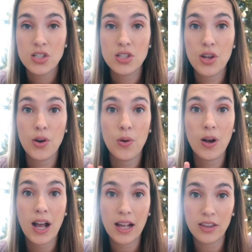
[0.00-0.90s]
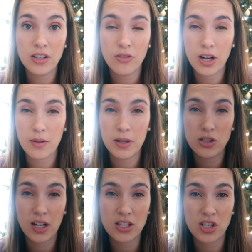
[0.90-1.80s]
So highly
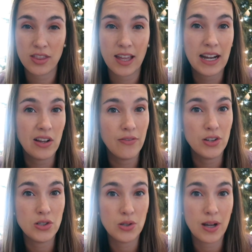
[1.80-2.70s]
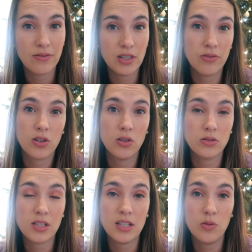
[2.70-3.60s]
recommend you guys check that out if you do have
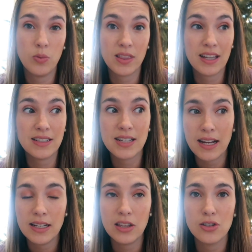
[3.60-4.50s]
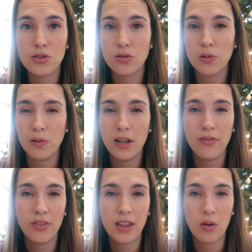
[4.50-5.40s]
difficulty with like tightening the screw
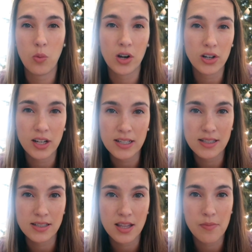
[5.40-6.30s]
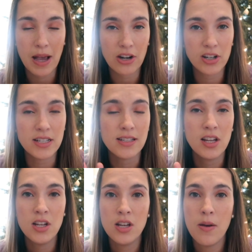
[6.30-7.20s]
enough that water gets into the batteries.
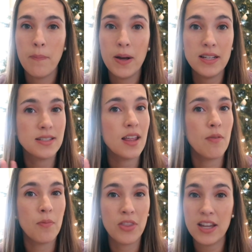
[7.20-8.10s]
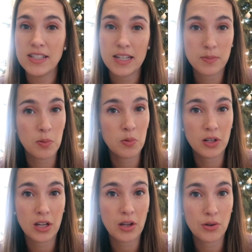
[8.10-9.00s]
But this has been
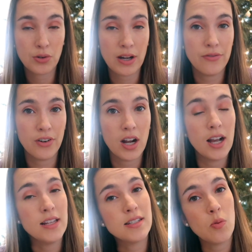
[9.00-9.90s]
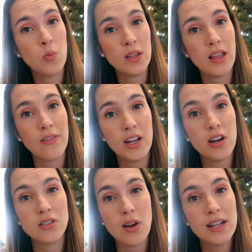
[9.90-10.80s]
working great for us. We love it.
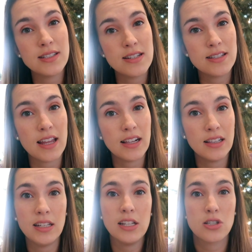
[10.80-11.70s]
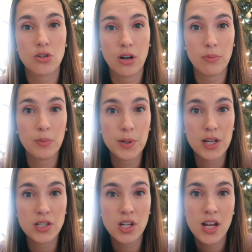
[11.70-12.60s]
Also has this like cleaning scrubber
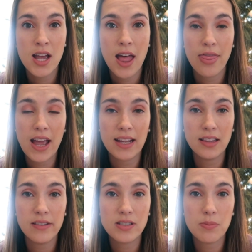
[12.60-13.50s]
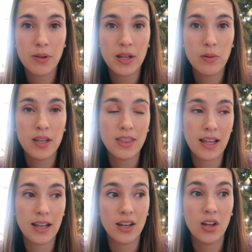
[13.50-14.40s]
brush that he loves to play with
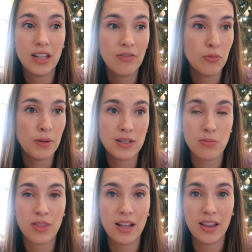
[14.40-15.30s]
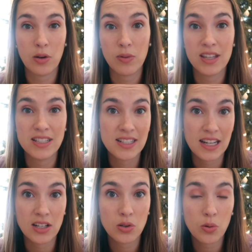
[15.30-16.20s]
and even plays with it like with his
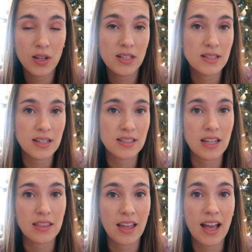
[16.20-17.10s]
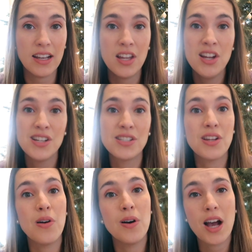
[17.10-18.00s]
sand toys, things like that.
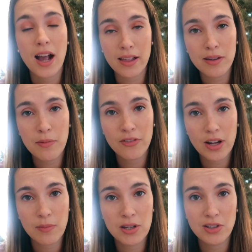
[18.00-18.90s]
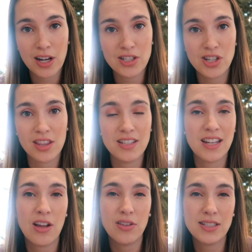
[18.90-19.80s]
So highly recommend you guys check this
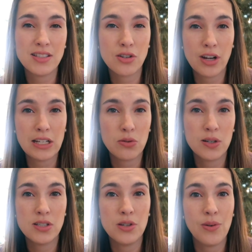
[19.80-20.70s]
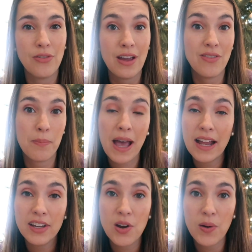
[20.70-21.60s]
out. This is a great toy too if you have a
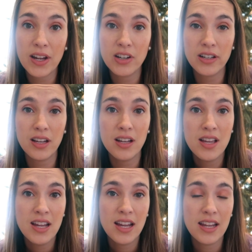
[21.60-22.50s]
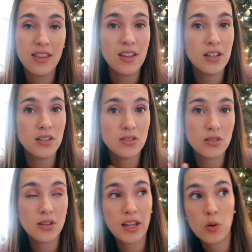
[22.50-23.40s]
patio area in the
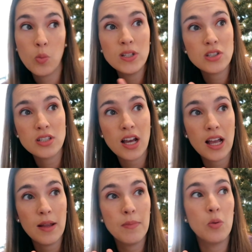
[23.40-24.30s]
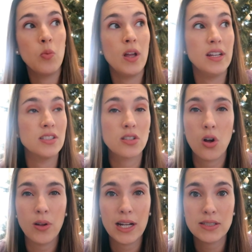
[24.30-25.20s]
like wintertime when it's
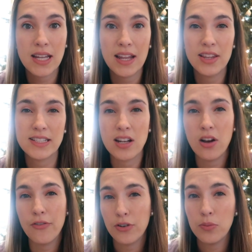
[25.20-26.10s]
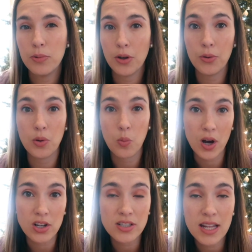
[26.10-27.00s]
cold outside. It's not a full-blown
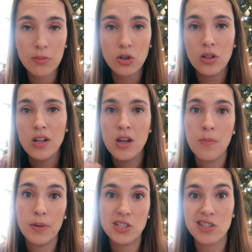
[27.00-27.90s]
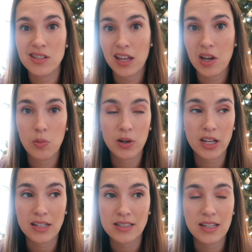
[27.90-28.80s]
water table, but just like a
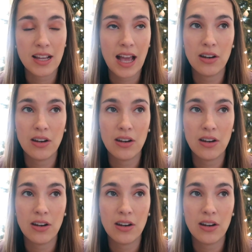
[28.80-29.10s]
working sink.